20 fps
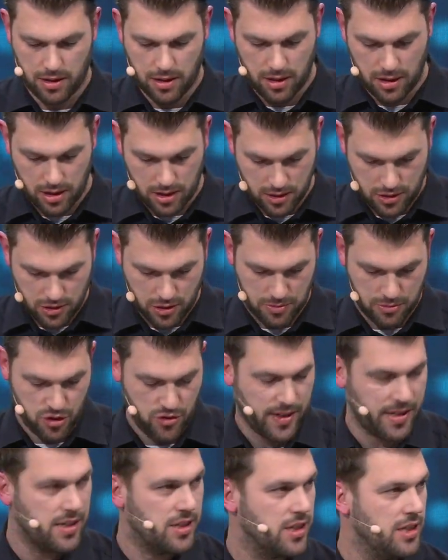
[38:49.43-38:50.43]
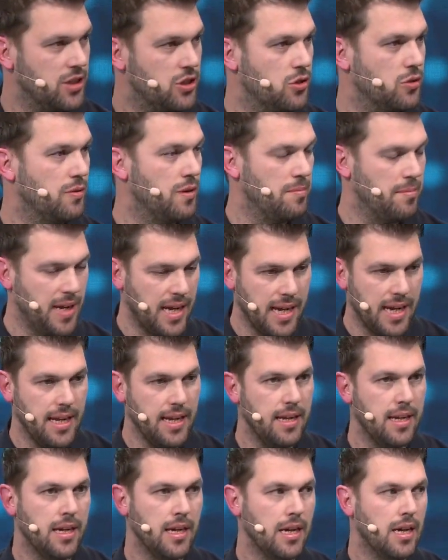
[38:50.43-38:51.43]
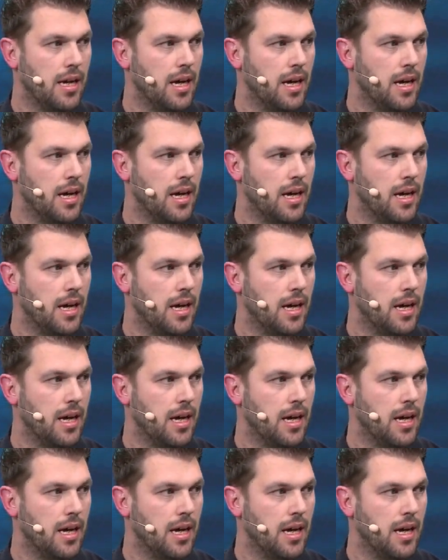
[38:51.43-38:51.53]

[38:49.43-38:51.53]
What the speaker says: our long-term strategy to remain